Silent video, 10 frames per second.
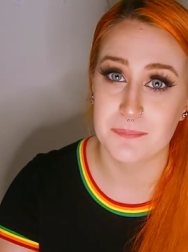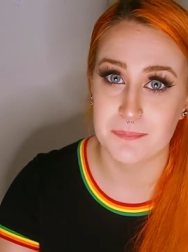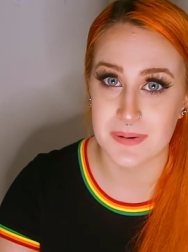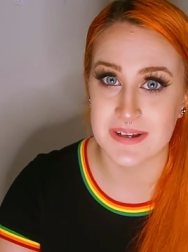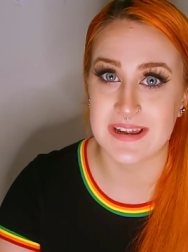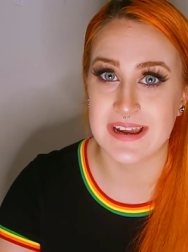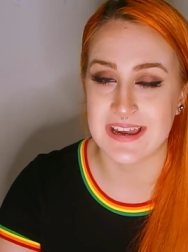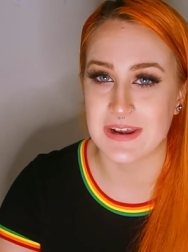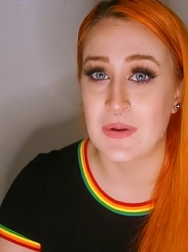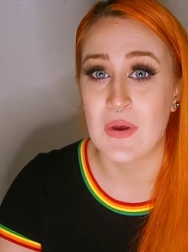But
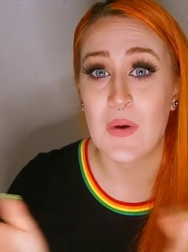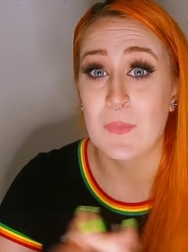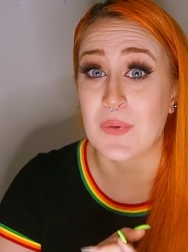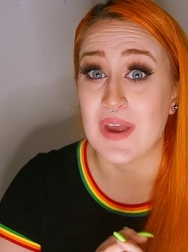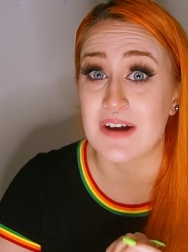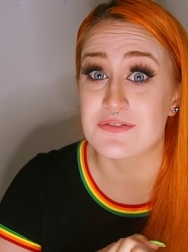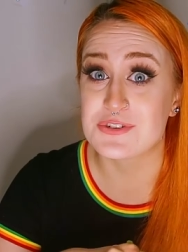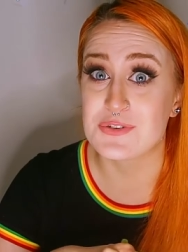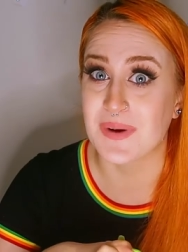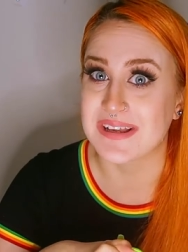again, we have
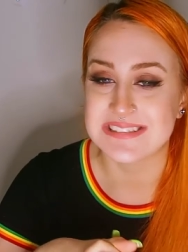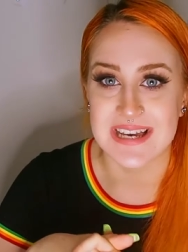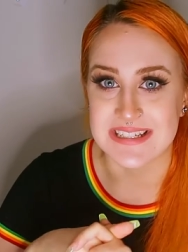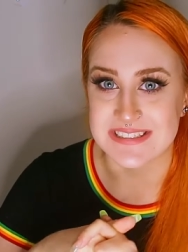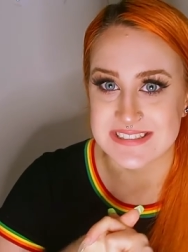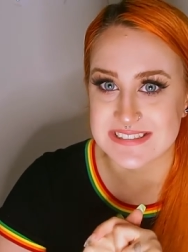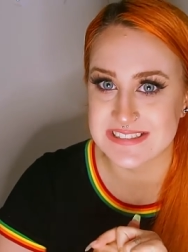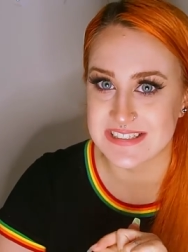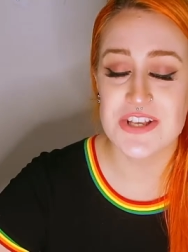to wait and see.